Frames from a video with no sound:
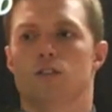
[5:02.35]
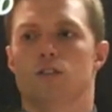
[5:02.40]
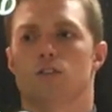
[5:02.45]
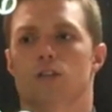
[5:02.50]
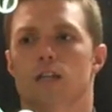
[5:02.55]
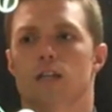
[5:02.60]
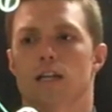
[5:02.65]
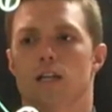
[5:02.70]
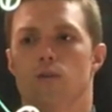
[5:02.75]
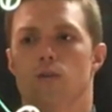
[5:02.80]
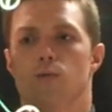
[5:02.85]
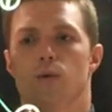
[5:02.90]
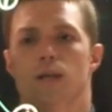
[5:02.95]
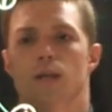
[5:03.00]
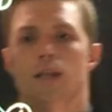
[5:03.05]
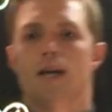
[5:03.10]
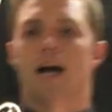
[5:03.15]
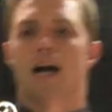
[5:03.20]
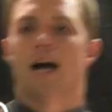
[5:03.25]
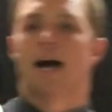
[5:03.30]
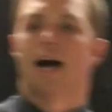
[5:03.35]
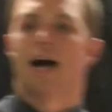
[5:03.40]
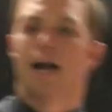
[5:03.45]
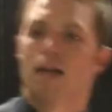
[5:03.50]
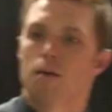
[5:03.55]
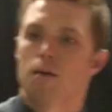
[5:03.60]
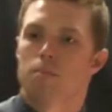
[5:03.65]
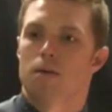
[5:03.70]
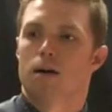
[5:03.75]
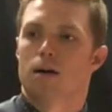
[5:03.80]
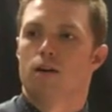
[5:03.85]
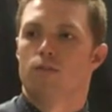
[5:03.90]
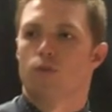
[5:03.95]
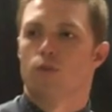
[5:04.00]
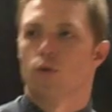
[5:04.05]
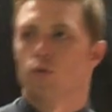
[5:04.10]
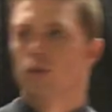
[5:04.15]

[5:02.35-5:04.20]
So getting really high above or